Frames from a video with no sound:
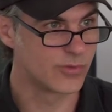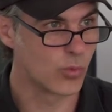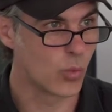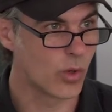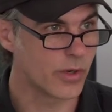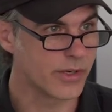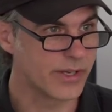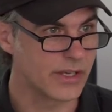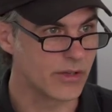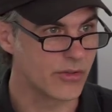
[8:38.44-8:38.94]

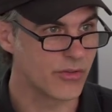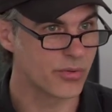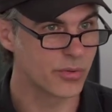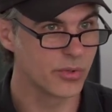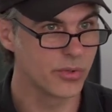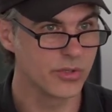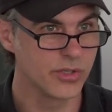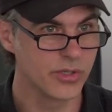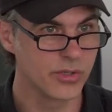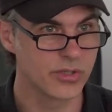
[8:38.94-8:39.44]
working
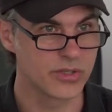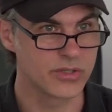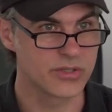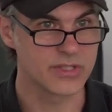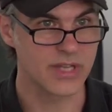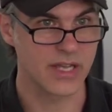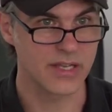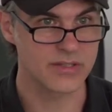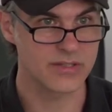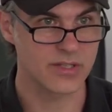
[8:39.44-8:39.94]
through, you could
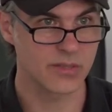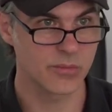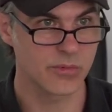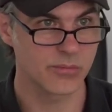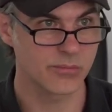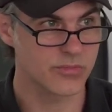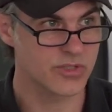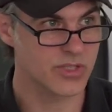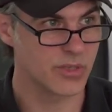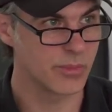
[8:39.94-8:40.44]
say,
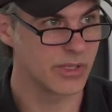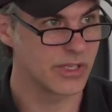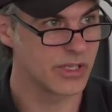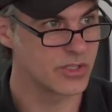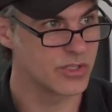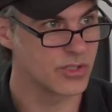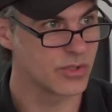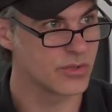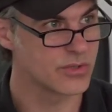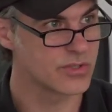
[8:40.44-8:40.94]
some
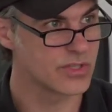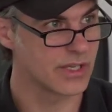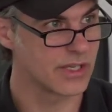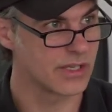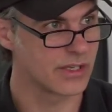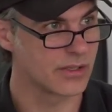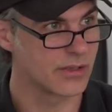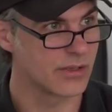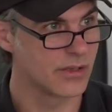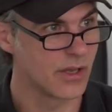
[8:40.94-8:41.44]
issues
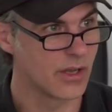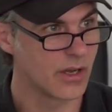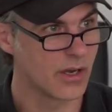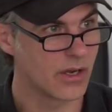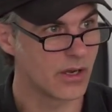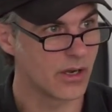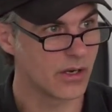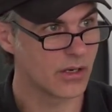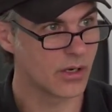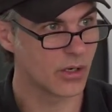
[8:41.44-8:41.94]
in
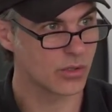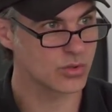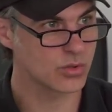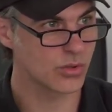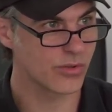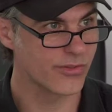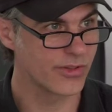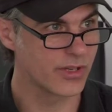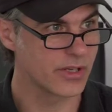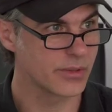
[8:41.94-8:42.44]

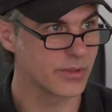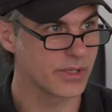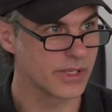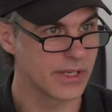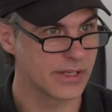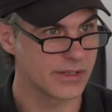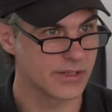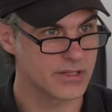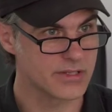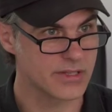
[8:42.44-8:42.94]
cultural
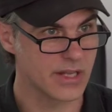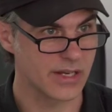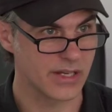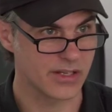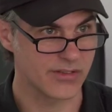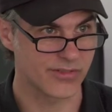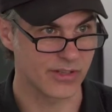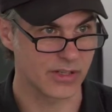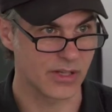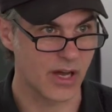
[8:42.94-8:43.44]
theory and
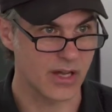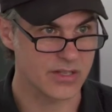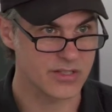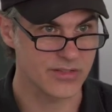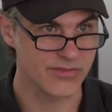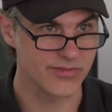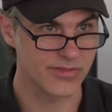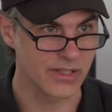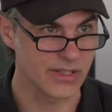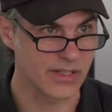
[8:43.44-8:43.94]
aesthetic
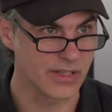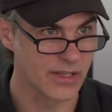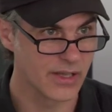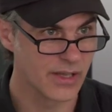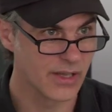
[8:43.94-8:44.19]
philosophy.